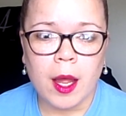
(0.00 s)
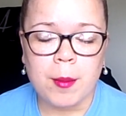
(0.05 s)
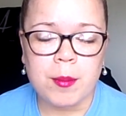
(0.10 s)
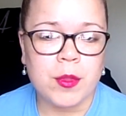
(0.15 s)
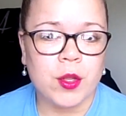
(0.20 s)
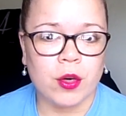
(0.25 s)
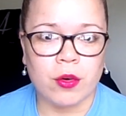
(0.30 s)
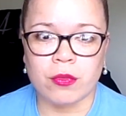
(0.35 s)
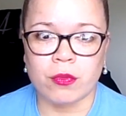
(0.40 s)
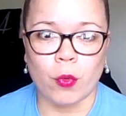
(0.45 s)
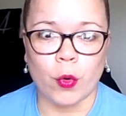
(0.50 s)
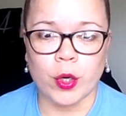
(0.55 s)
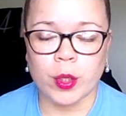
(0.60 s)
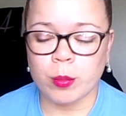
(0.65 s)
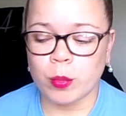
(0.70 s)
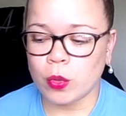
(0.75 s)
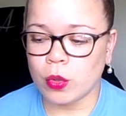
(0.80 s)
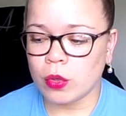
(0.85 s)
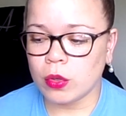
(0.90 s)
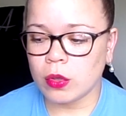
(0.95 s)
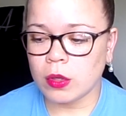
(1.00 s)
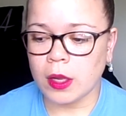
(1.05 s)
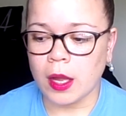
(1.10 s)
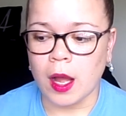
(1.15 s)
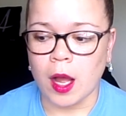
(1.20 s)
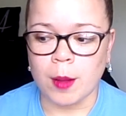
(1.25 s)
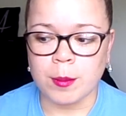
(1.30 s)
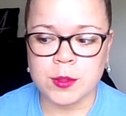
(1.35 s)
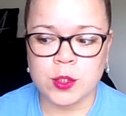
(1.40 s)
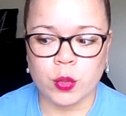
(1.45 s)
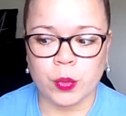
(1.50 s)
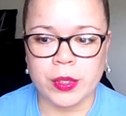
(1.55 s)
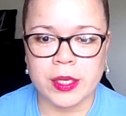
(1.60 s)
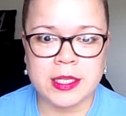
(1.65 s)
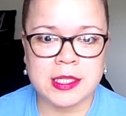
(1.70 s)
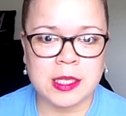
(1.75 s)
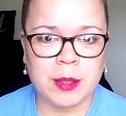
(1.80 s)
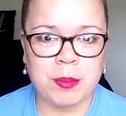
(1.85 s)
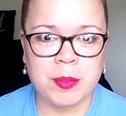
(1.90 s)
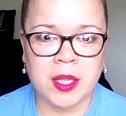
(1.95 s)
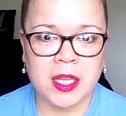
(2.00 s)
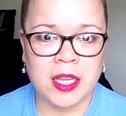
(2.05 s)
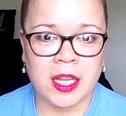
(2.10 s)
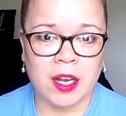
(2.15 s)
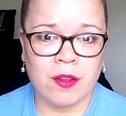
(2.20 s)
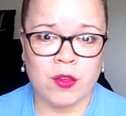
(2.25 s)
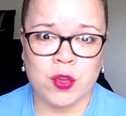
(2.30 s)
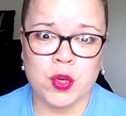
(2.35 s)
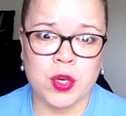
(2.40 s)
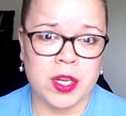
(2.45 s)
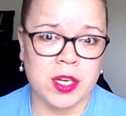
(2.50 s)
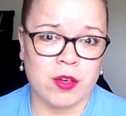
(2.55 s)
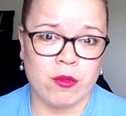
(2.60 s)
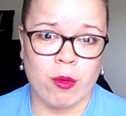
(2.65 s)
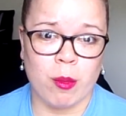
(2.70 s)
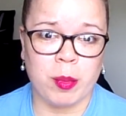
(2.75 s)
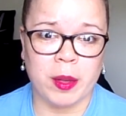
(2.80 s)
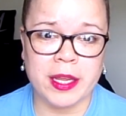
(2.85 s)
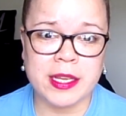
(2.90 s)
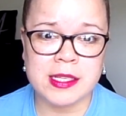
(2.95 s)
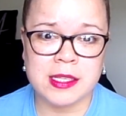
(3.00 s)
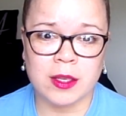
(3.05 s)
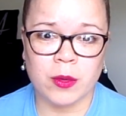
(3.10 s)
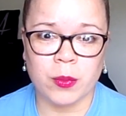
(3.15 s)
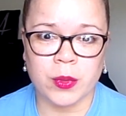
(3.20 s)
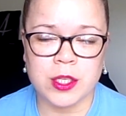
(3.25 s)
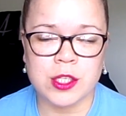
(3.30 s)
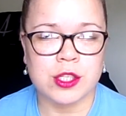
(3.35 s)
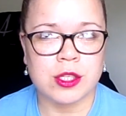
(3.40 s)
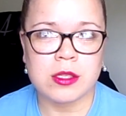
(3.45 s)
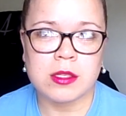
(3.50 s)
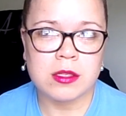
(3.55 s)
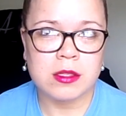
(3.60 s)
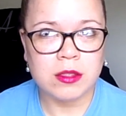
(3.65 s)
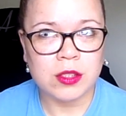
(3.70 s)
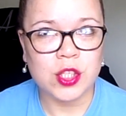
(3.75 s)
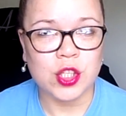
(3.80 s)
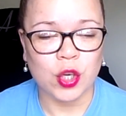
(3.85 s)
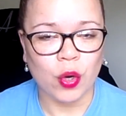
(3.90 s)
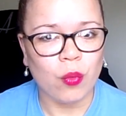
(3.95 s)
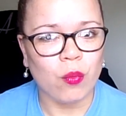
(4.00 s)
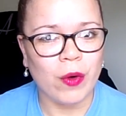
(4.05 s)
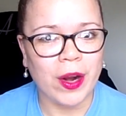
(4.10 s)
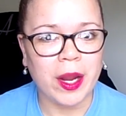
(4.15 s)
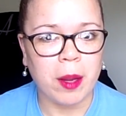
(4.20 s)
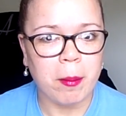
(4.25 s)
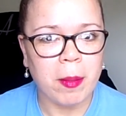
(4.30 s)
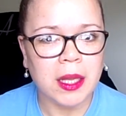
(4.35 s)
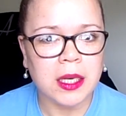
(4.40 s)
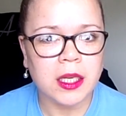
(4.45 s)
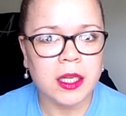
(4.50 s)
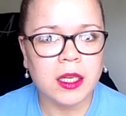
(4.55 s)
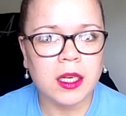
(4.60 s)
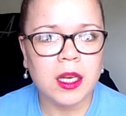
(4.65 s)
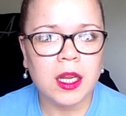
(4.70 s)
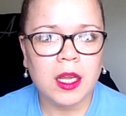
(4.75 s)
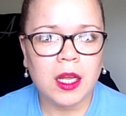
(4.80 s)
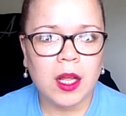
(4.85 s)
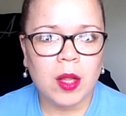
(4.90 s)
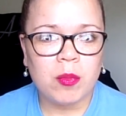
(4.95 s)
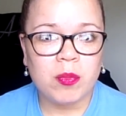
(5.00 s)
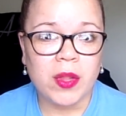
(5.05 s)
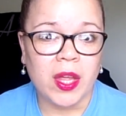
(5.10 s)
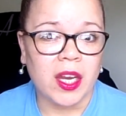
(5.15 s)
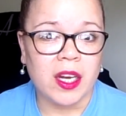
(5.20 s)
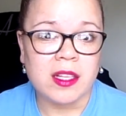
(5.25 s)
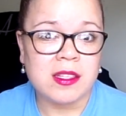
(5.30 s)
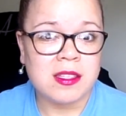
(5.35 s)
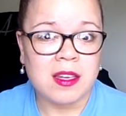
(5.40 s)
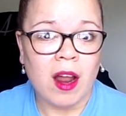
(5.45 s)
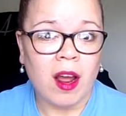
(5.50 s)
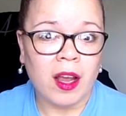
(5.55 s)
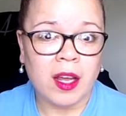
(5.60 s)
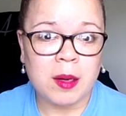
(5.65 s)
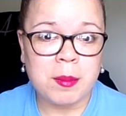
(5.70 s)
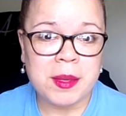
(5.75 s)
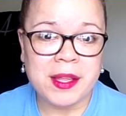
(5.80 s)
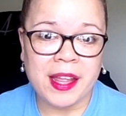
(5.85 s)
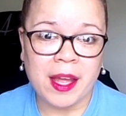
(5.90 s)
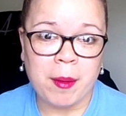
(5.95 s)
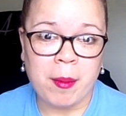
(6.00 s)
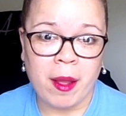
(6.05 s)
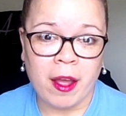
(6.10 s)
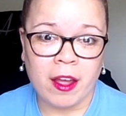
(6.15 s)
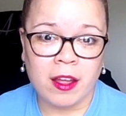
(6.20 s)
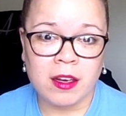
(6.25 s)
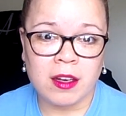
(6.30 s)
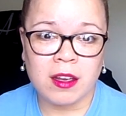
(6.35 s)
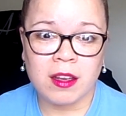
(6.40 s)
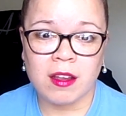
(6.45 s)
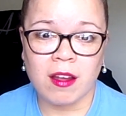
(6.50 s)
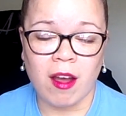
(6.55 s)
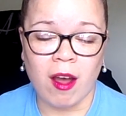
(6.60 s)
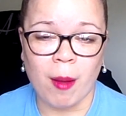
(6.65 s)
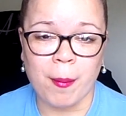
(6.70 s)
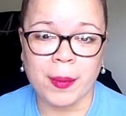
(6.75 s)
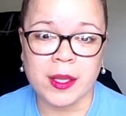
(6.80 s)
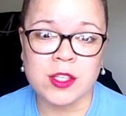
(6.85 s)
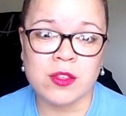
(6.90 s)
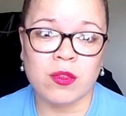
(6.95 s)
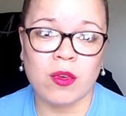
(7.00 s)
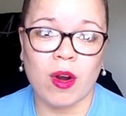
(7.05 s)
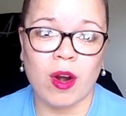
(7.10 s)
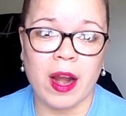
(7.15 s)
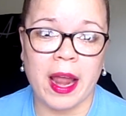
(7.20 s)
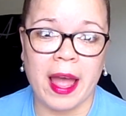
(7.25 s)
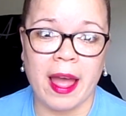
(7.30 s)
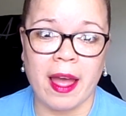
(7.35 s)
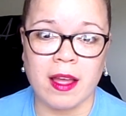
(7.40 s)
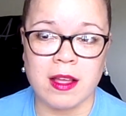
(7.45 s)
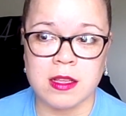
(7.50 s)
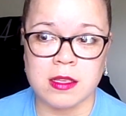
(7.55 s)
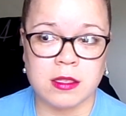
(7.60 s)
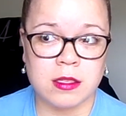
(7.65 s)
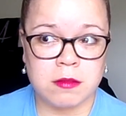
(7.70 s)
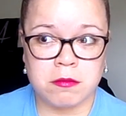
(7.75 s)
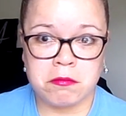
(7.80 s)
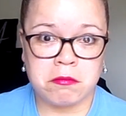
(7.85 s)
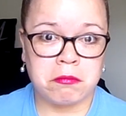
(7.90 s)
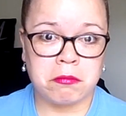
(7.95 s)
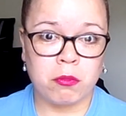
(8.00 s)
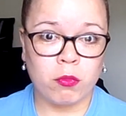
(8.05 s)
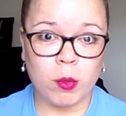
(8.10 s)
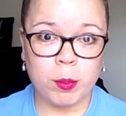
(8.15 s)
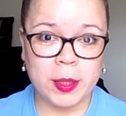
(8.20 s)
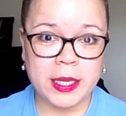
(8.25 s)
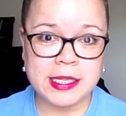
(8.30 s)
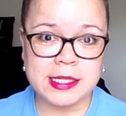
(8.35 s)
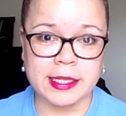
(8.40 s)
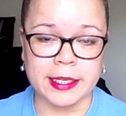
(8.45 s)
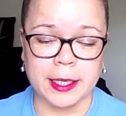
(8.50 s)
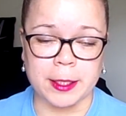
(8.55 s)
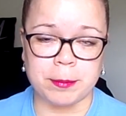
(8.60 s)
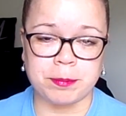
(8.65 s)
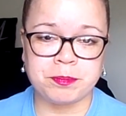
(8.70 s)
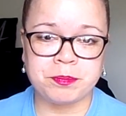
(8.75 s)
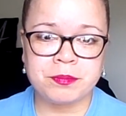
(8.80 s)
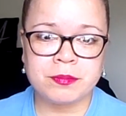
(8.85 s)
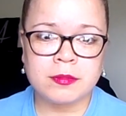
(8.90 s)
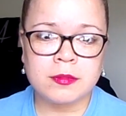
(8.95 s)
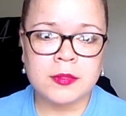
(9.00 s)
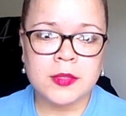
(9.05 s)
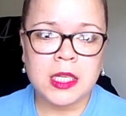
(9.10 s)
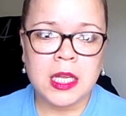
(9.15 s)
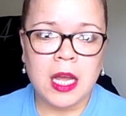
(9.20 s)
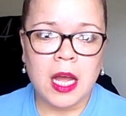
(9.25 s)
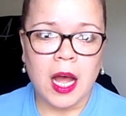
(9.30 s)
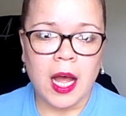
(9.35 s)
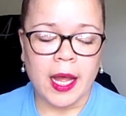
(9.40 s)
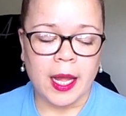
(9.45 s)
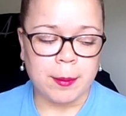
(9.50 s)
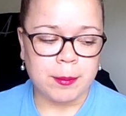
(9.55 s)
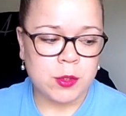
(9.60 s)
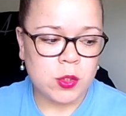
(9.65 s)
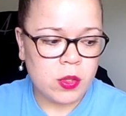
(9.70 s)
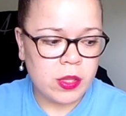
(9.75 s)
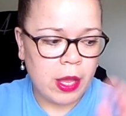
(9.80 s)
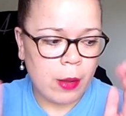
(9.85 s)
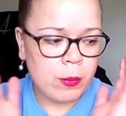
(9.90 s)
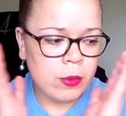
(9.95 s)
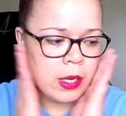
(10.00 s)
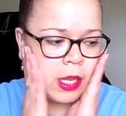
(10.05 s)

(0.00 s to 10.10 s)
They're affordable, so it is something that if you need to replace it, which is recommended, then it's not going to be that bad as far as replacing it. So that would